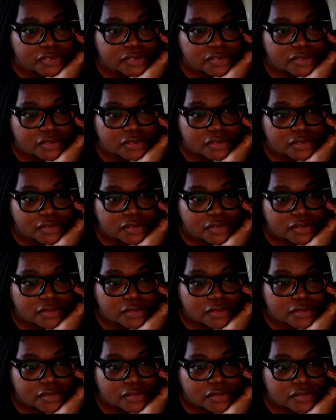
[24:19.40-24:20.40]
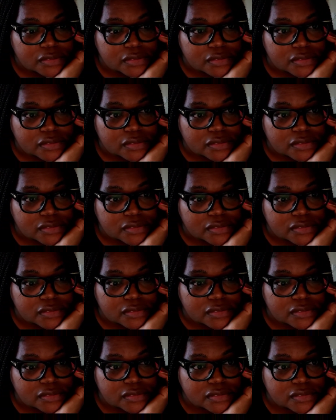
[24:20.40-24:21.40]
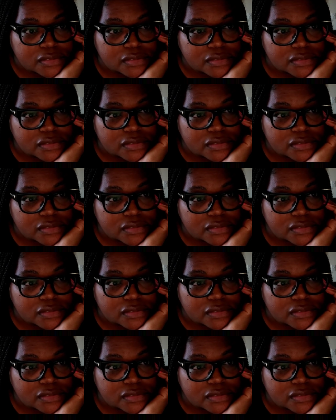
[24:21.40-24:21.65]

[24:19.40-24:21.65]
Nobody speaks.